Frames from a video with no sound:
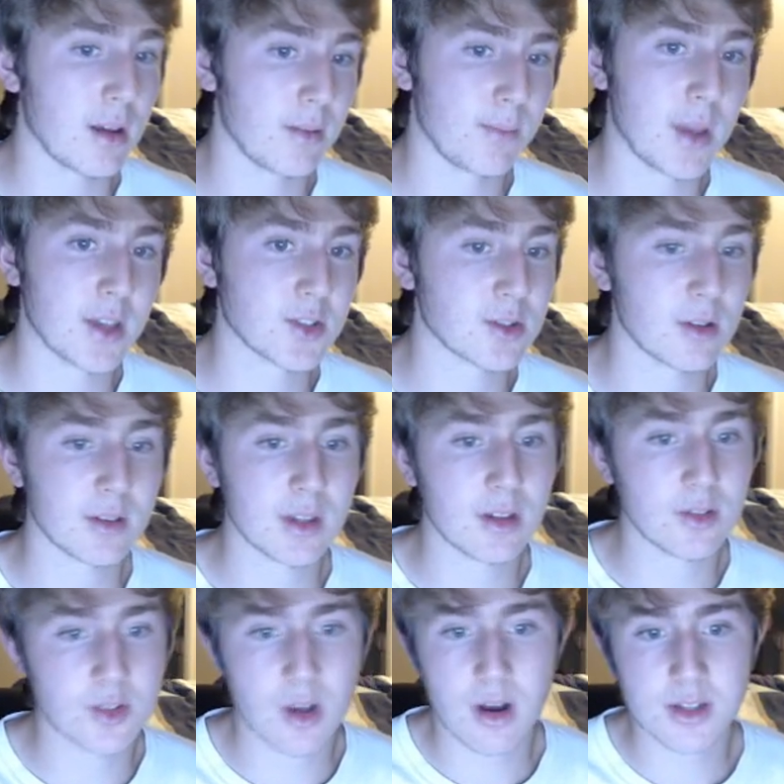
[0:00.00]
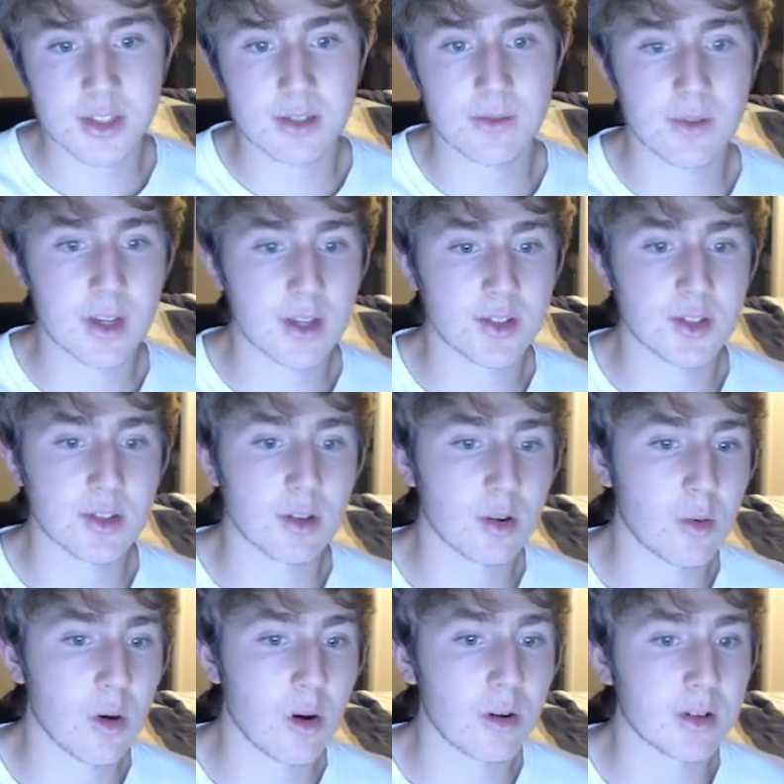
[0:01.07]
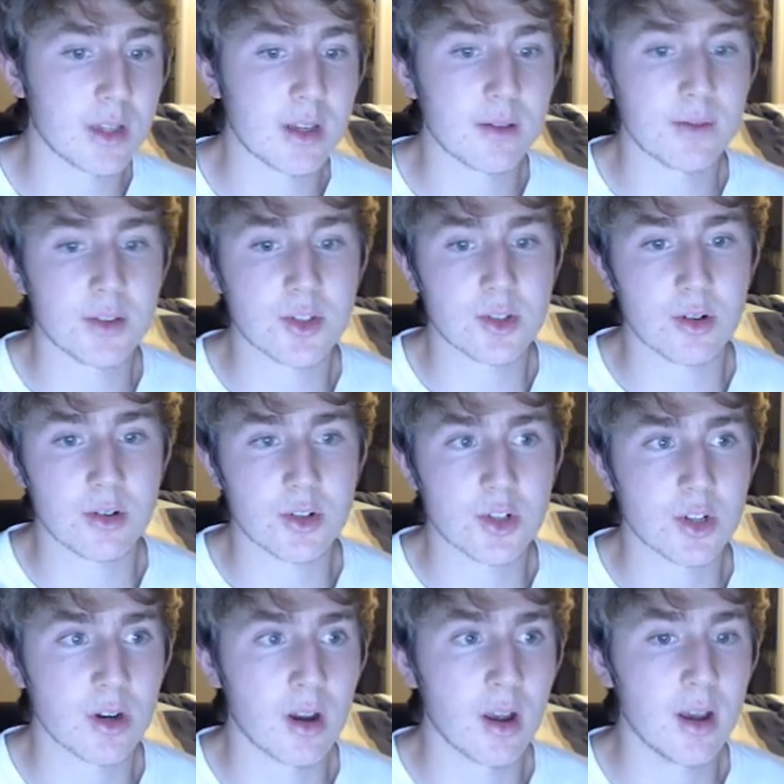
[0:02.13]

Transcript: based on the exhaustiveness, the quality of the search,